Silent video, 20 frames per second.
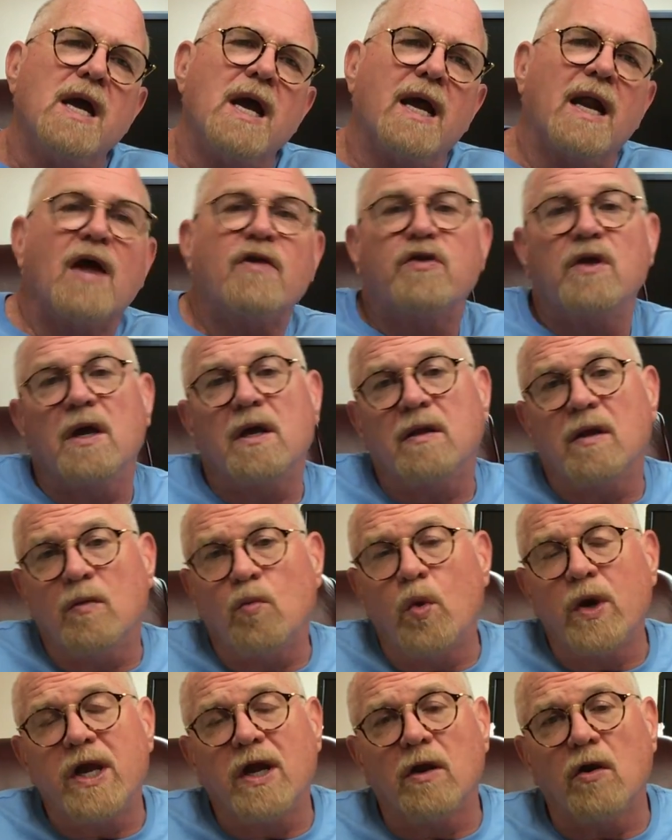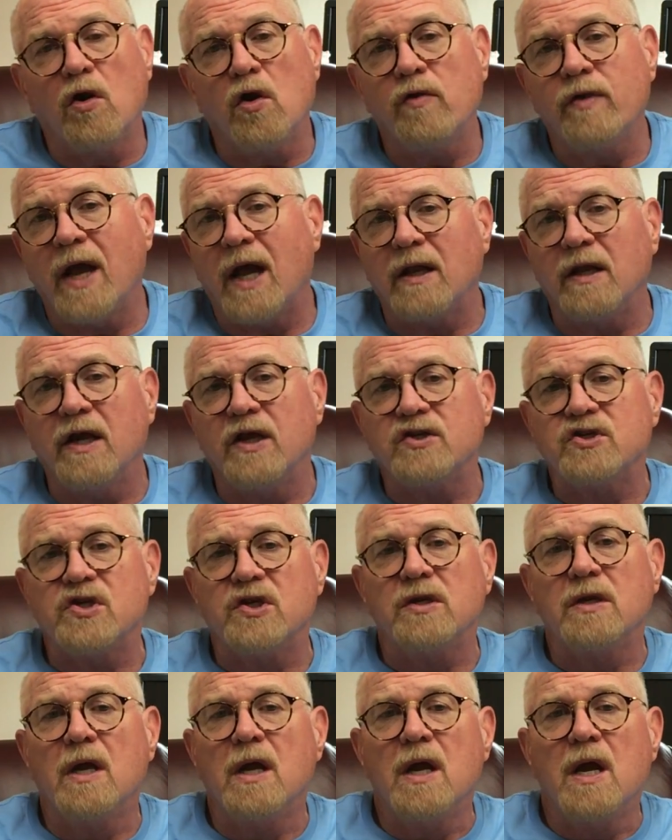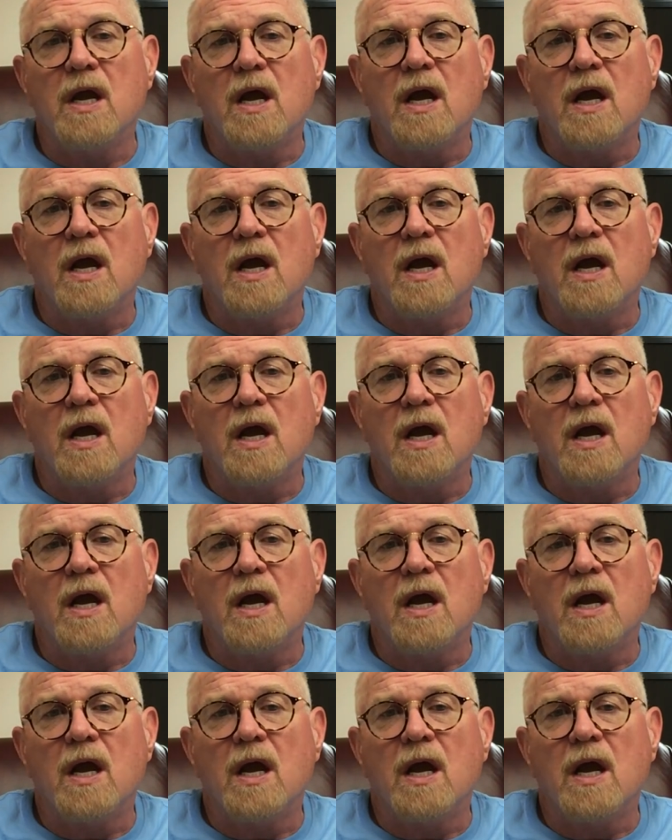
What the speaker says: And I think that we can learn that lesson.